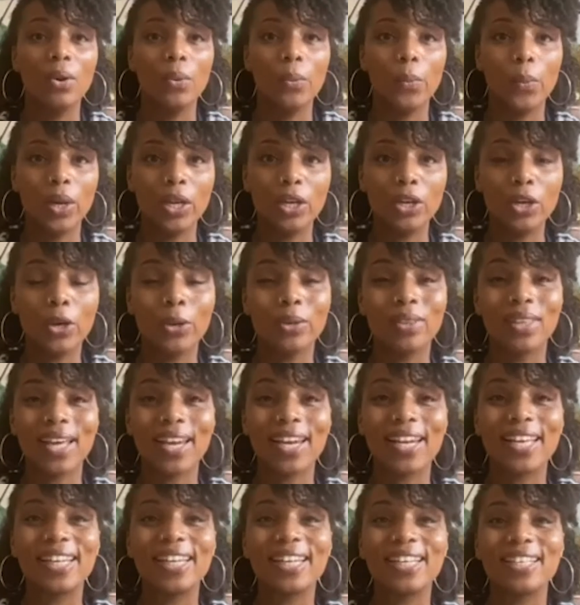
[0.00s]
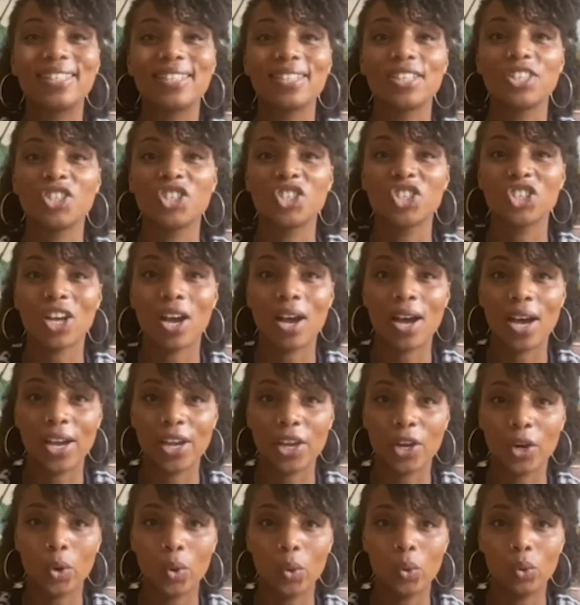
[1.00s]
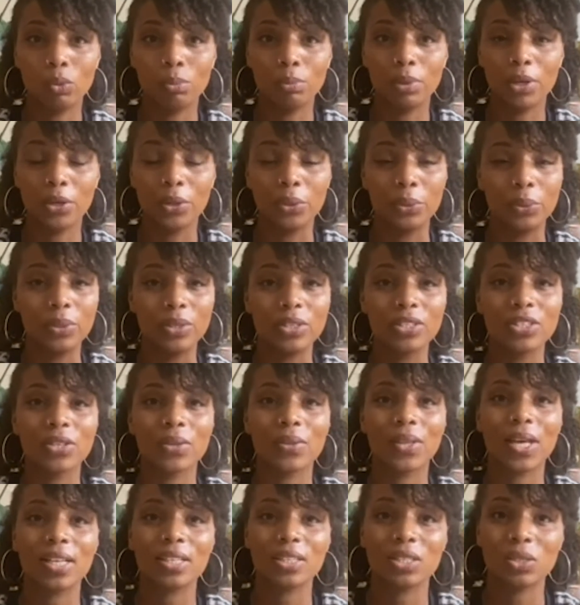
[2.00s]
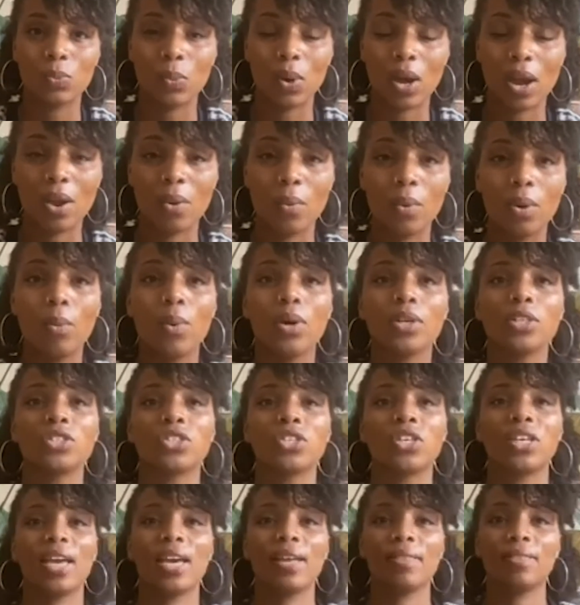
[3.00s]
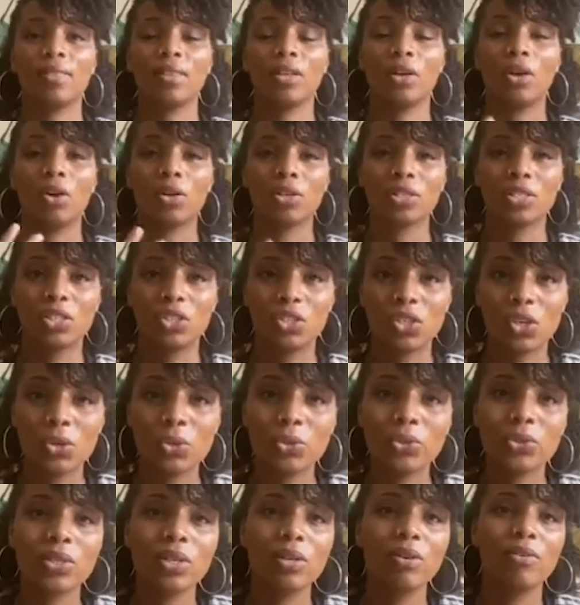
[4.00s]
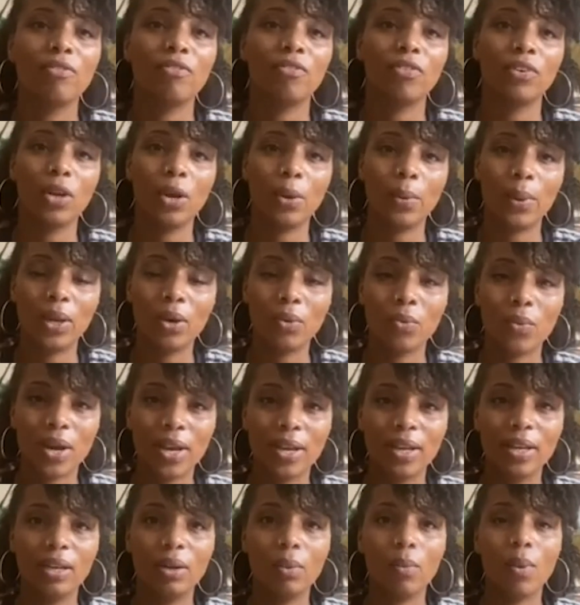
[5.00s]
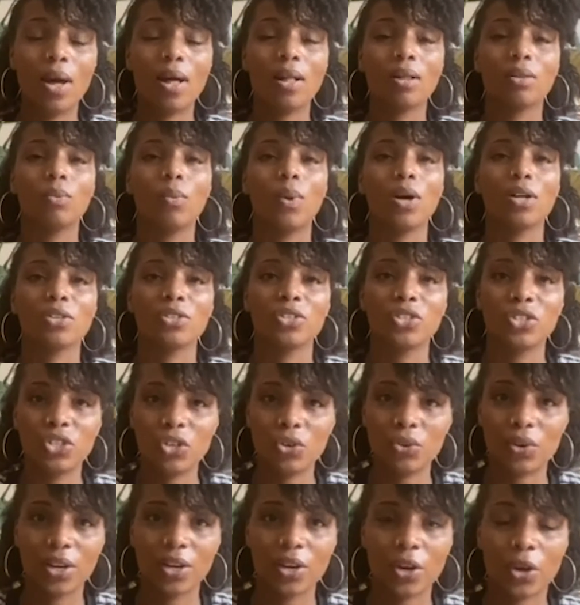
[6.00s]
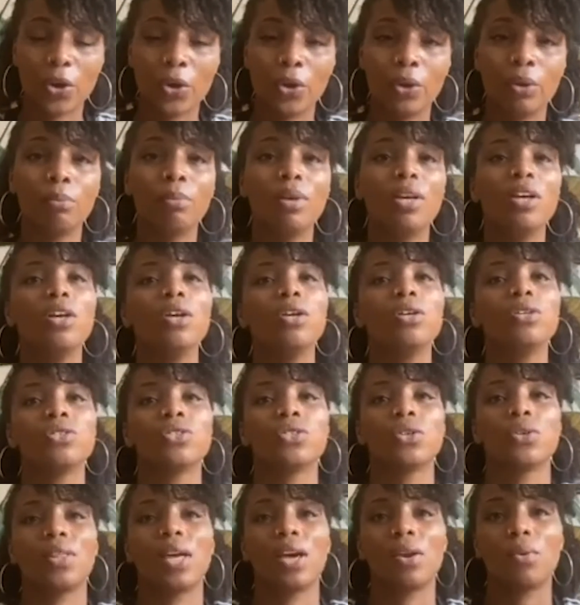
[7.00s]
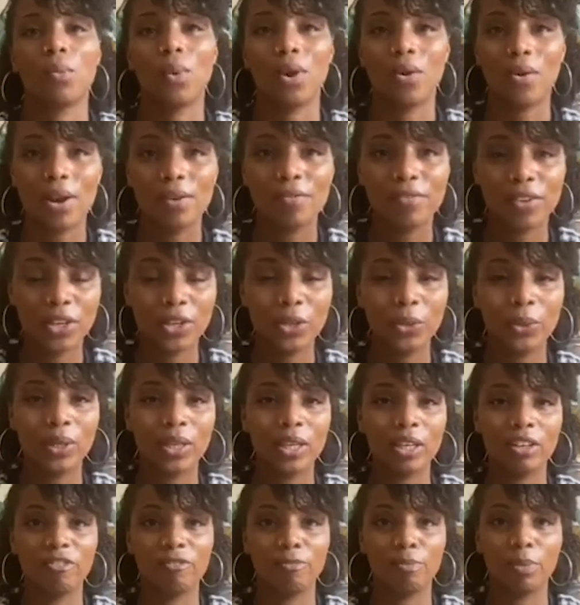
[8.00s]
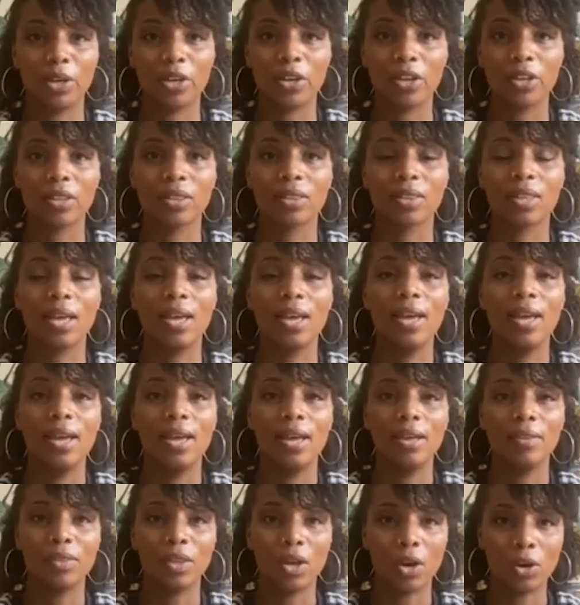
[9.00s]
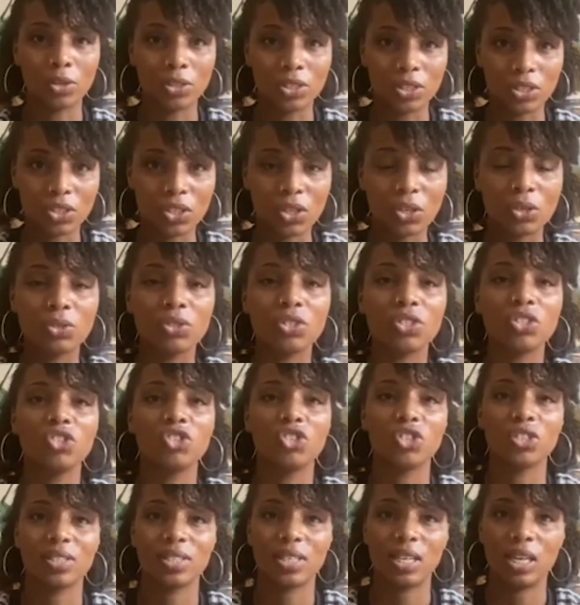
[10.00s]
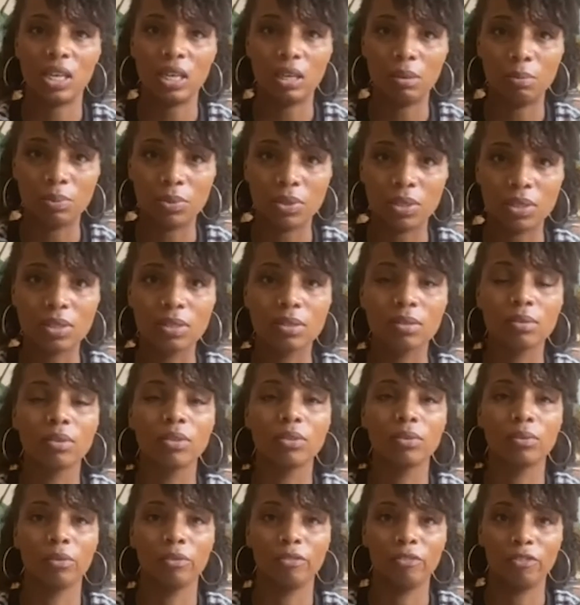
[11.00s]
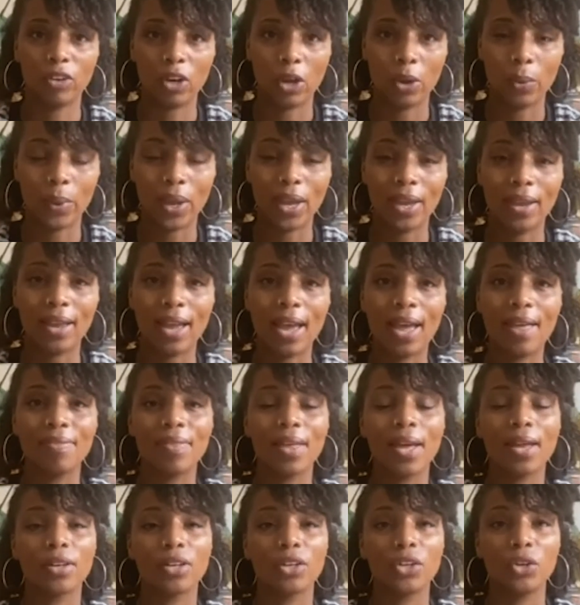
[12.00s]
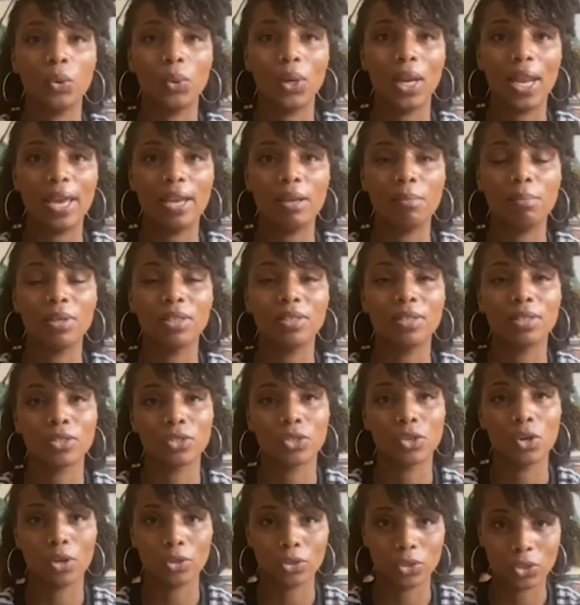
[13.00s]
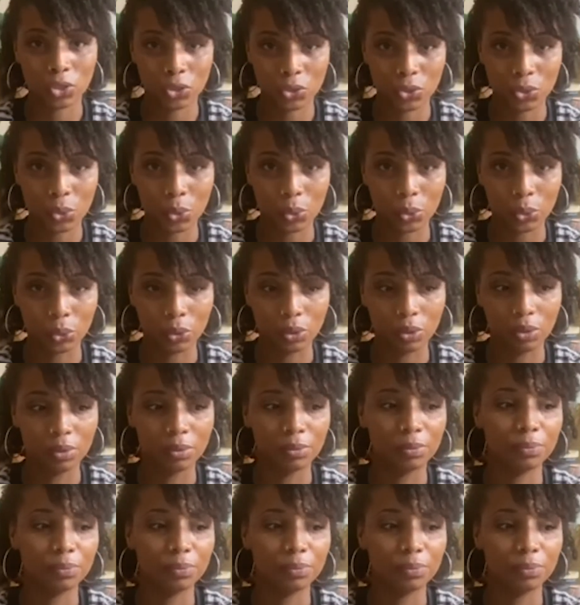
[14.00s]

We know that it is a shy hormone. So that's why we want to get the oxytocin flowing really well whilst you're at home, so that wherever you give birth, the oxytocin just keeps flowing and that your labor does not stall.